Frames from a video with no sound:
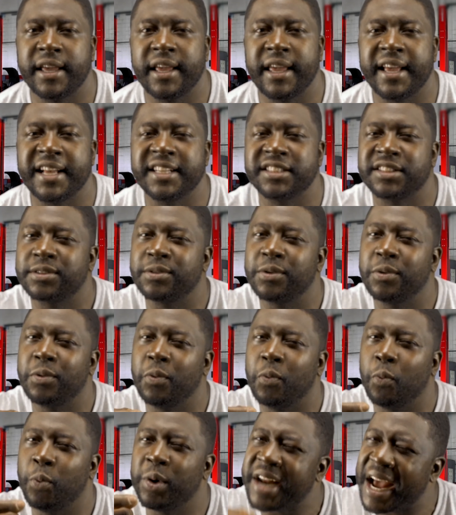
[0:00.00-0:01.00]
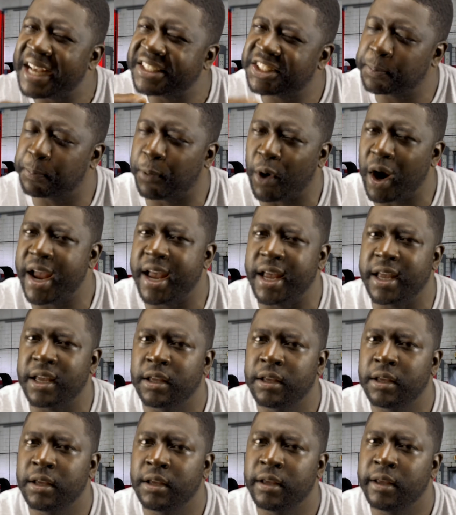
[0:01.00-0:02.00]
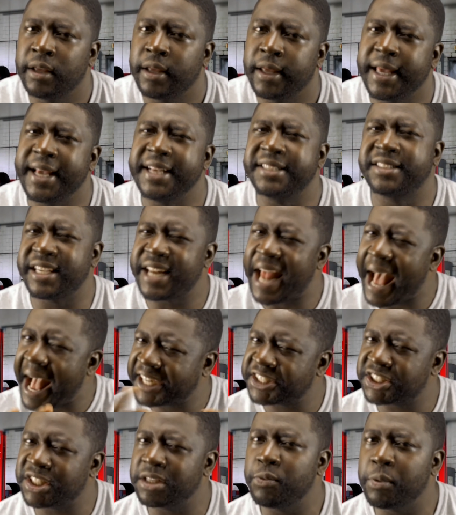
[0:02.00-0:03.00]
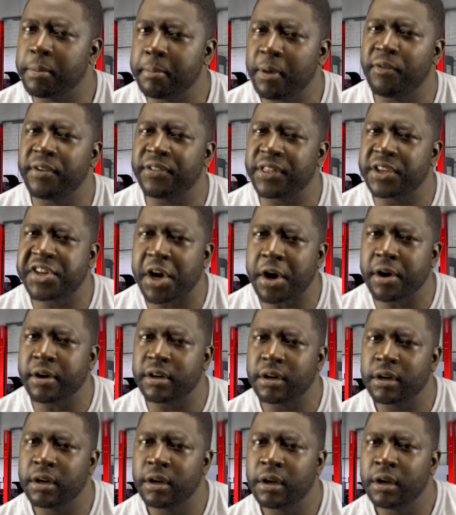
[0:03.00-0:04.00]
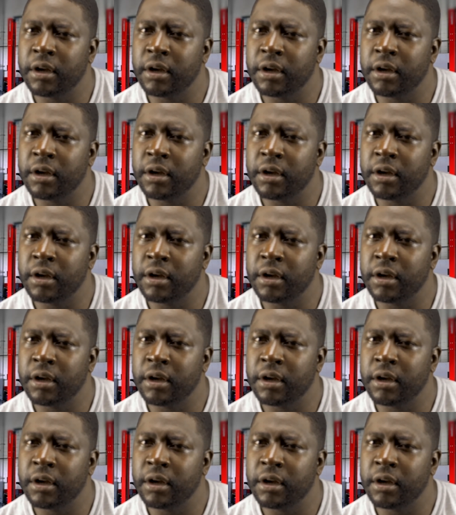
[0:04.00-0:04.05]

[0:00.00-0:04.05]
is when I spray, is it actually removing the dirt?